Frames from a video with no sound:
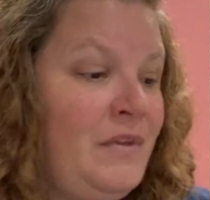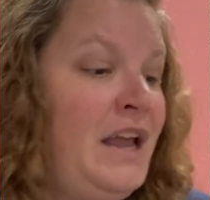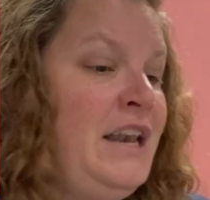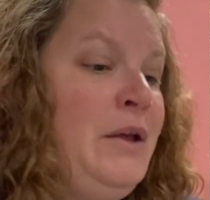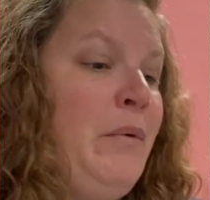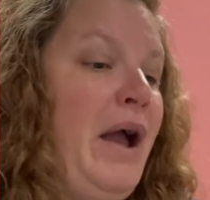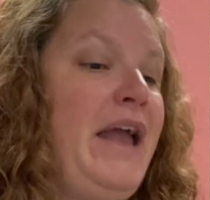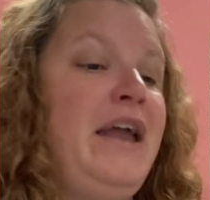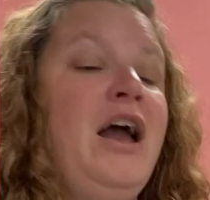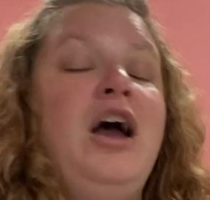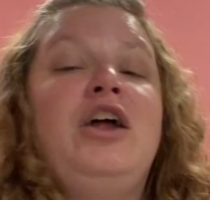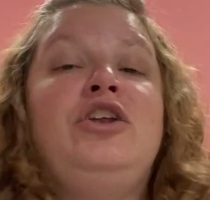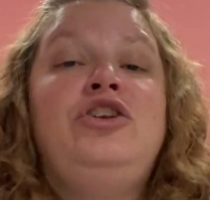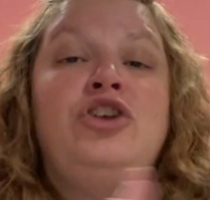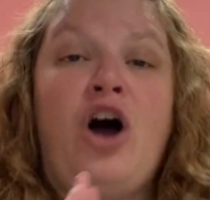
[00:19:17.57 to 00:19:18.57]
Anyway,
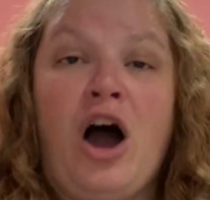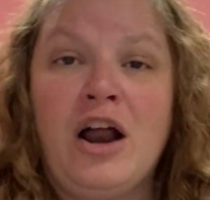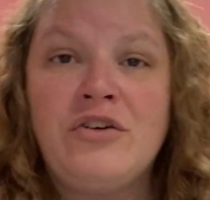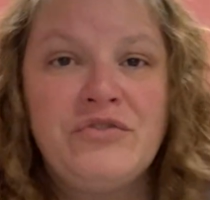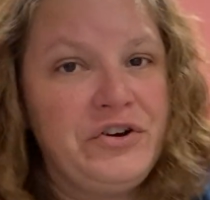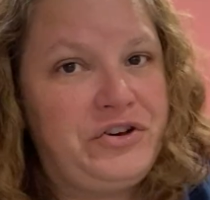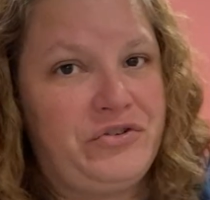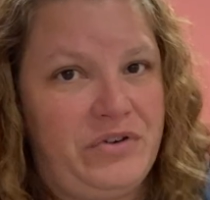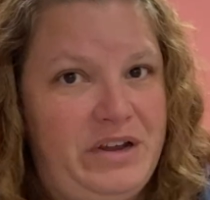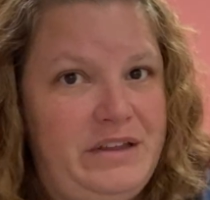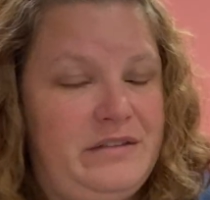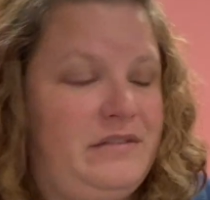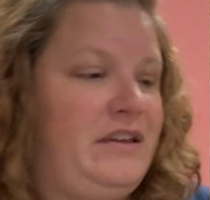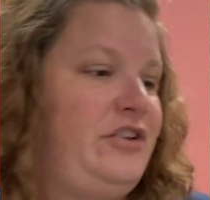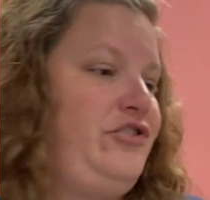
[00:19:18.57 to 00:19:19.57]

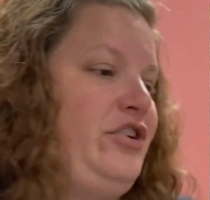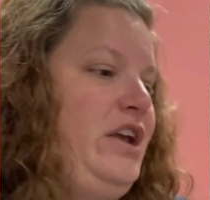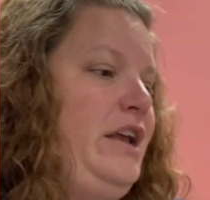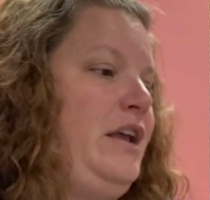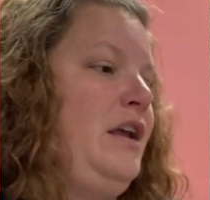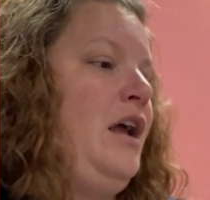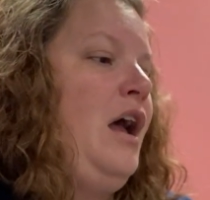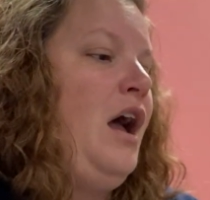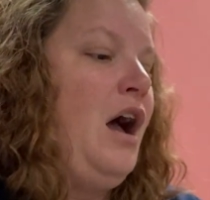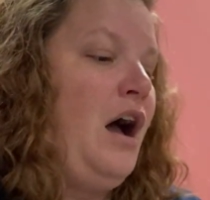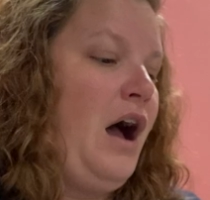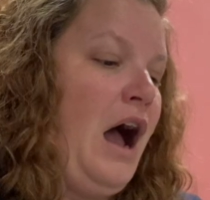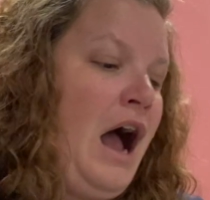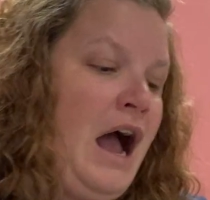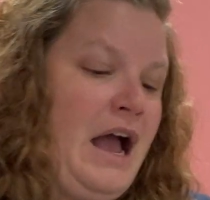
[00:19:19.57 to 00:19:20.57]
non-retreat stitching.
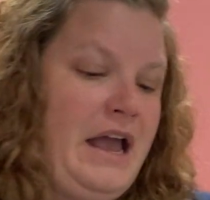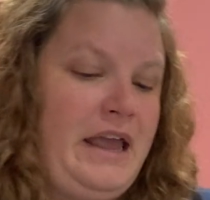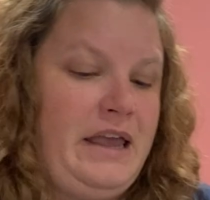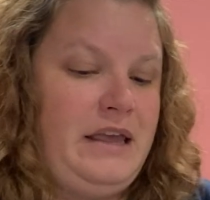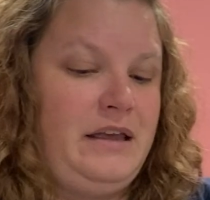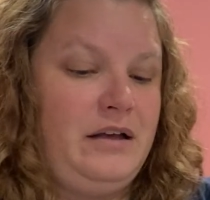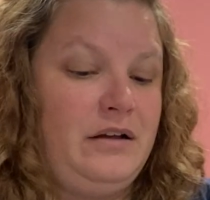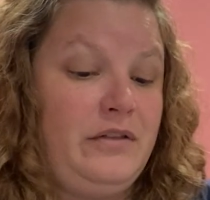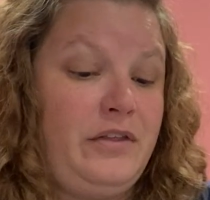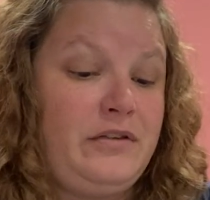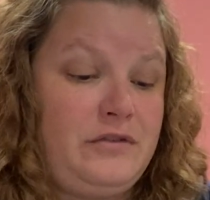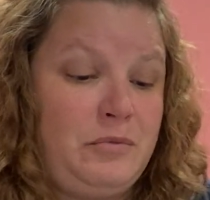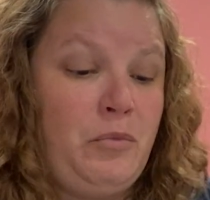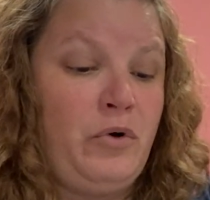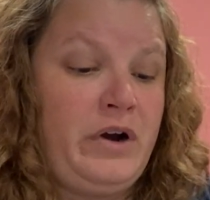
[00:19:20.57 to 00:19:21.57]

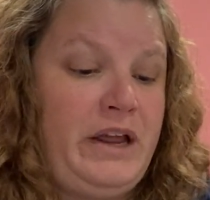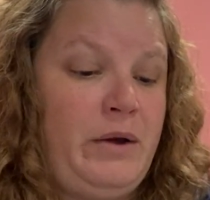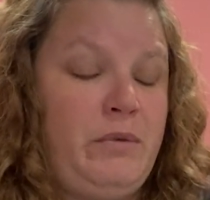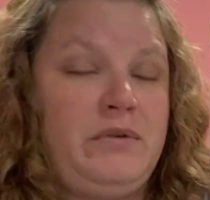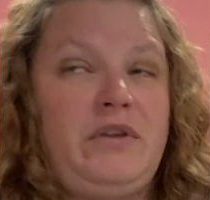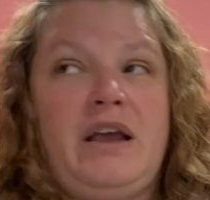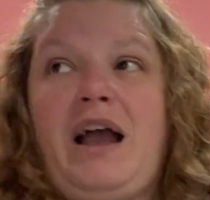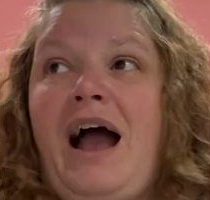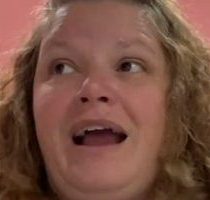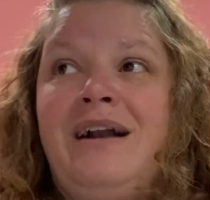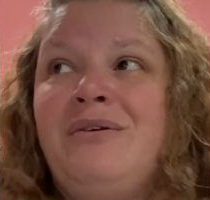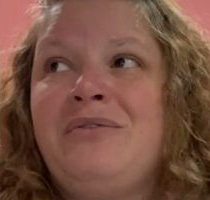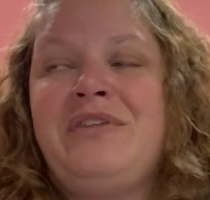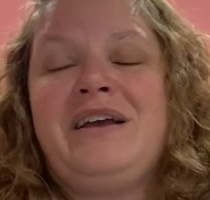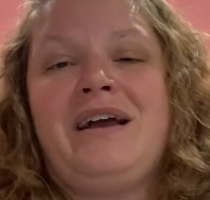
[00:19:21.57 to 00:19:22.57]
This morning was like, I
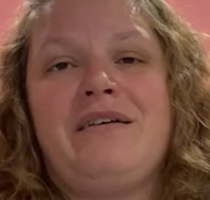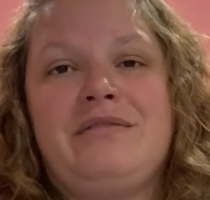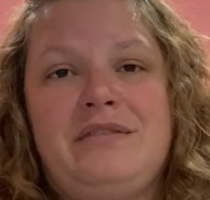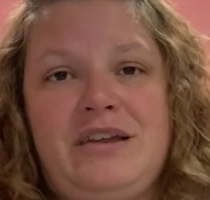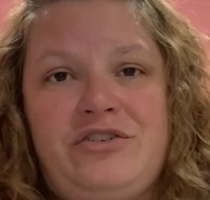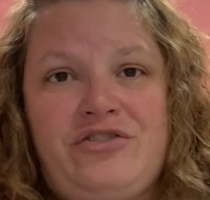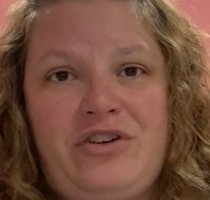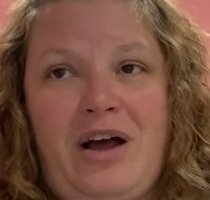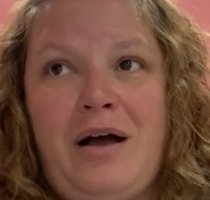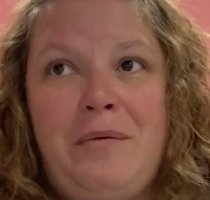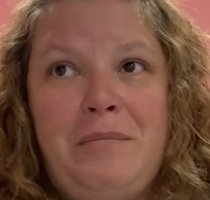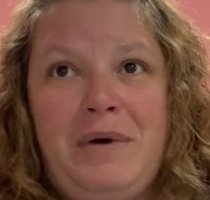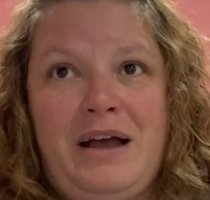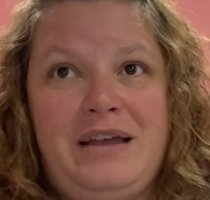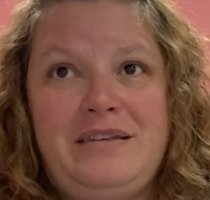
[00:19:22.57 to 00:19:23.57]
don't think I've stitched
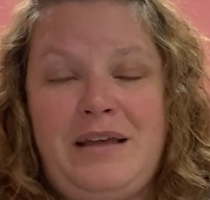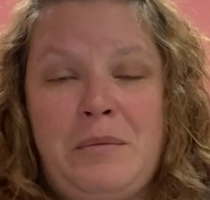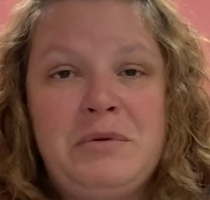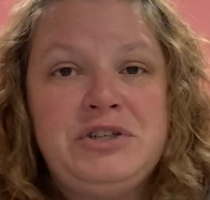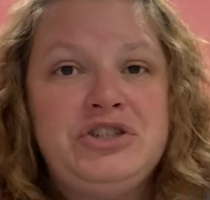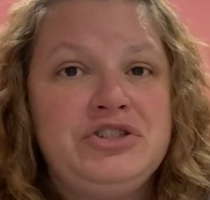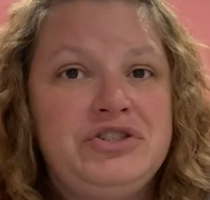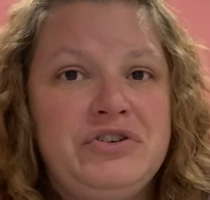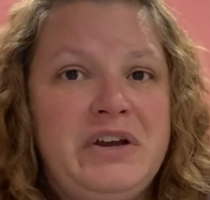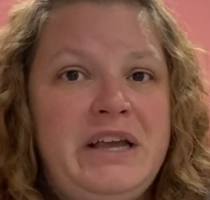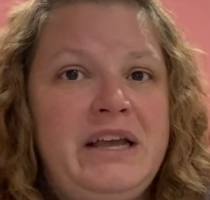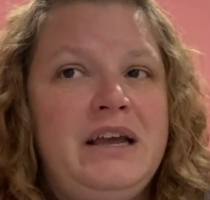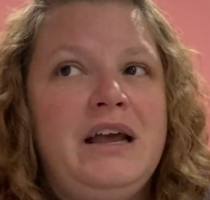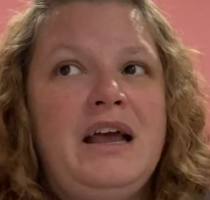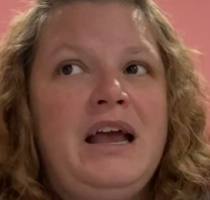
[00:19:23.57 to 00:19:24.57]
on my temperature
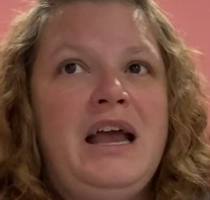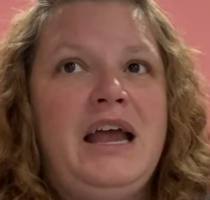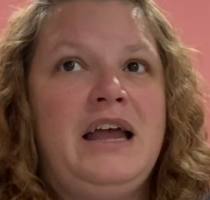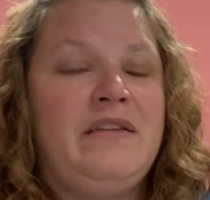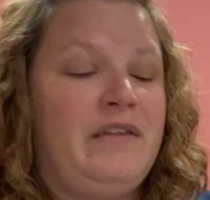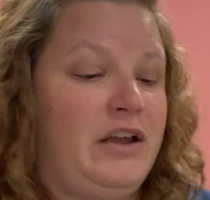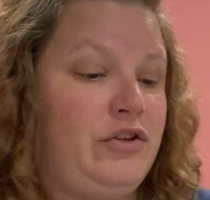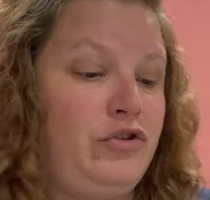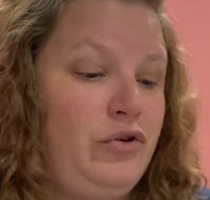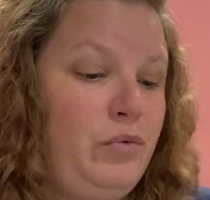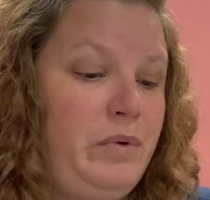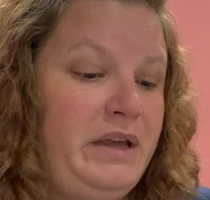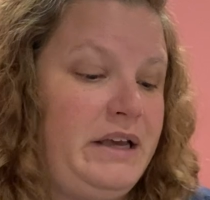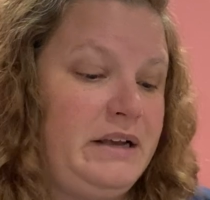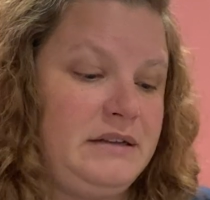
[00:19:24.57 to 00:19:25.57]
tree in like 2
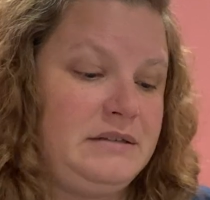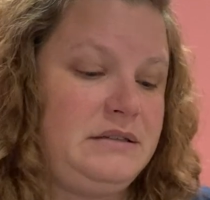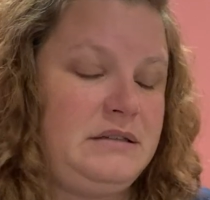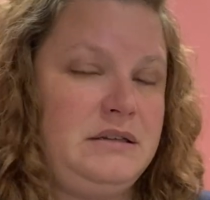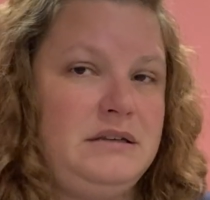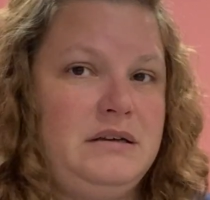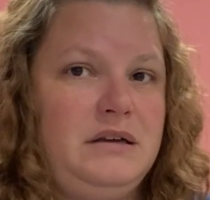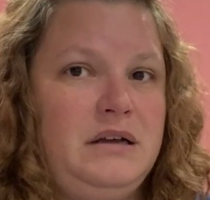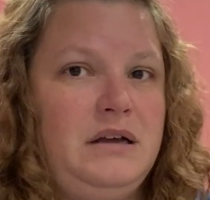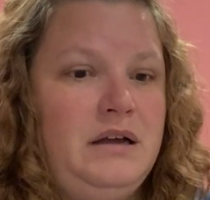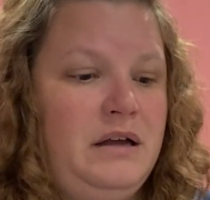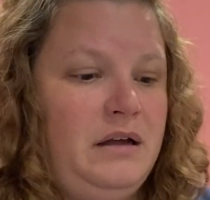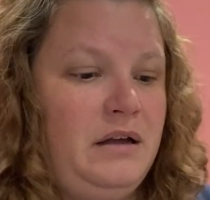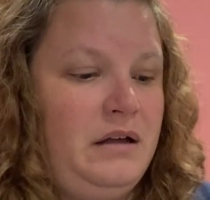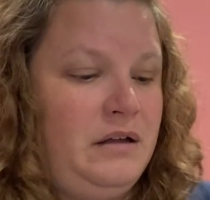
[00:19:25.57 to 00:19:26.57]
weeks.
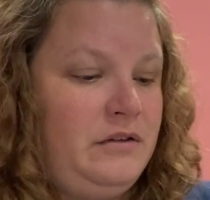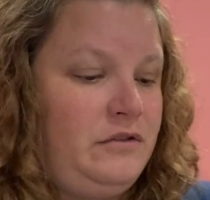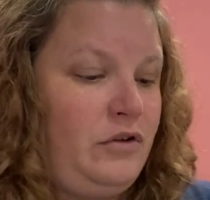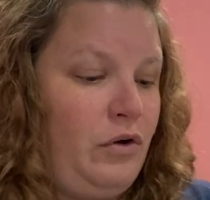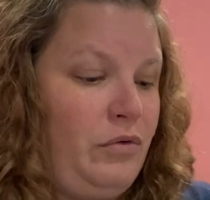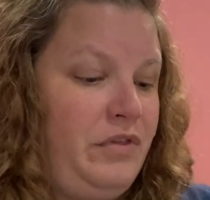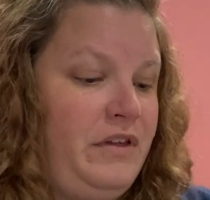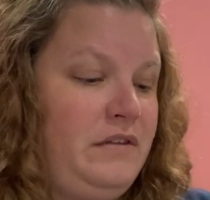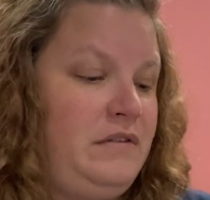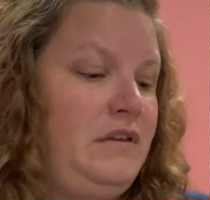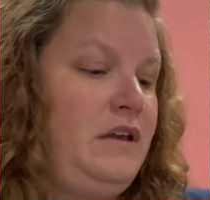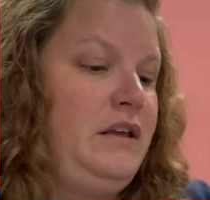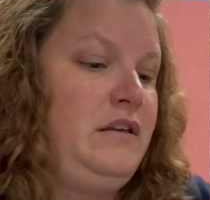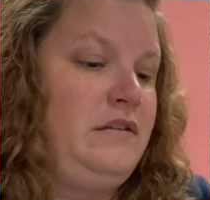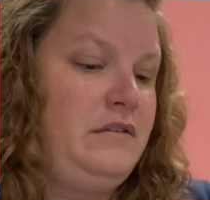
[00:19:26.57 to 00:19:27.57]
So this
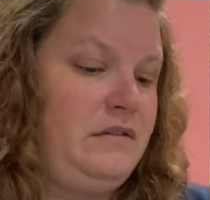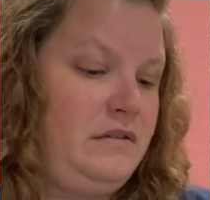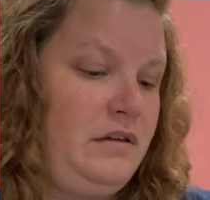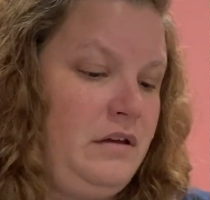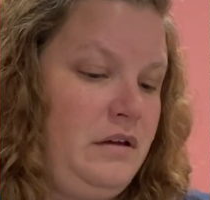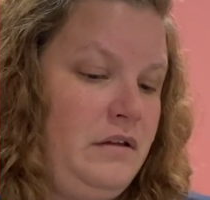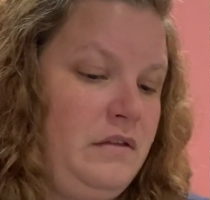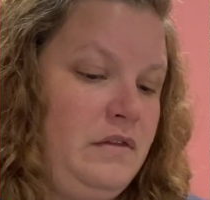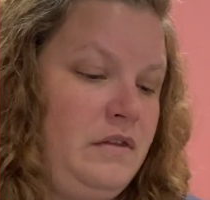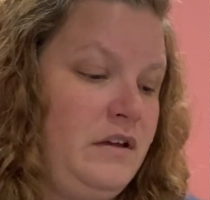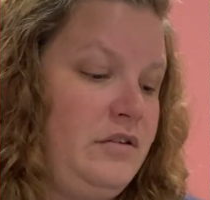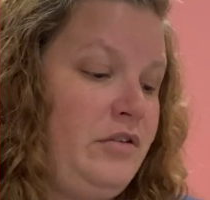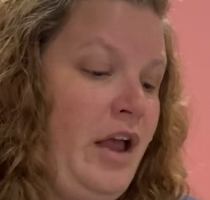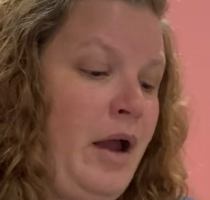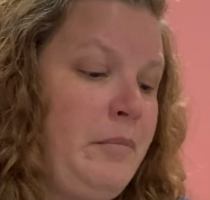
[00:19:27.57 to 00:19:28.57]
is
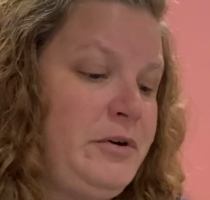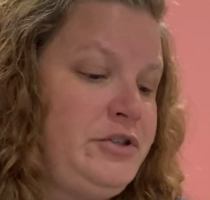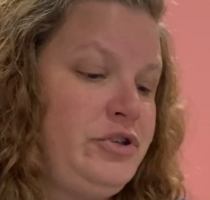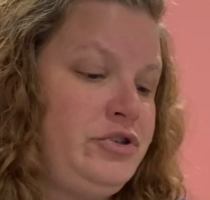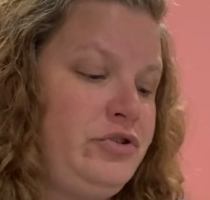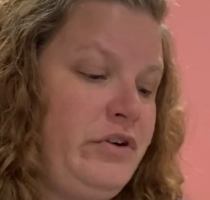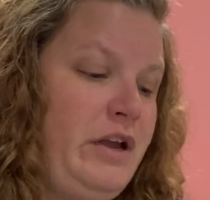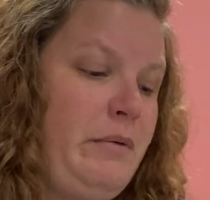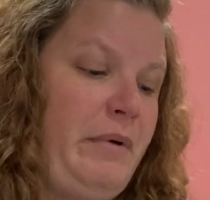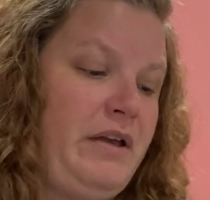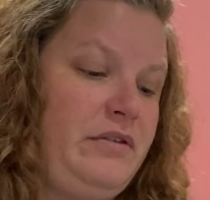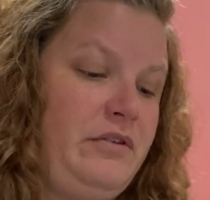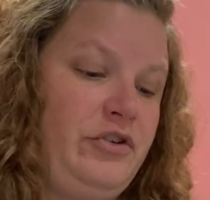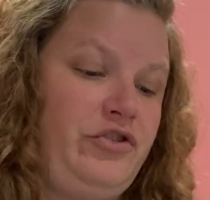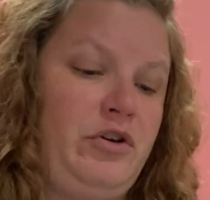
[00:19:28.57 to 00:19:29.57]
the temperature tree by
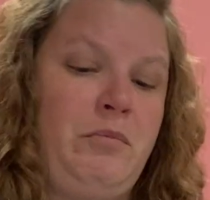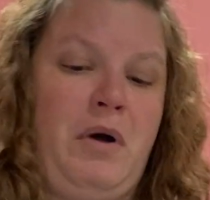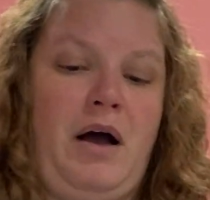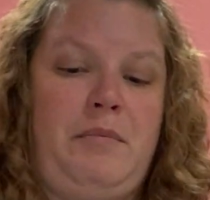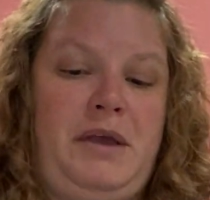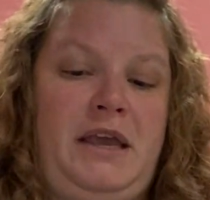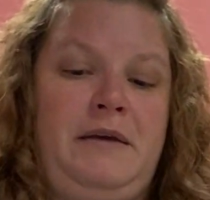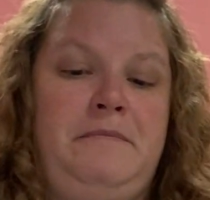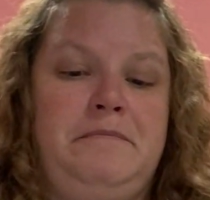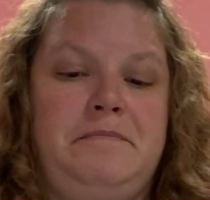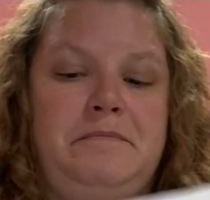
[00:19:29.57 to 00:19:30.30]
Stitchin' Mommy.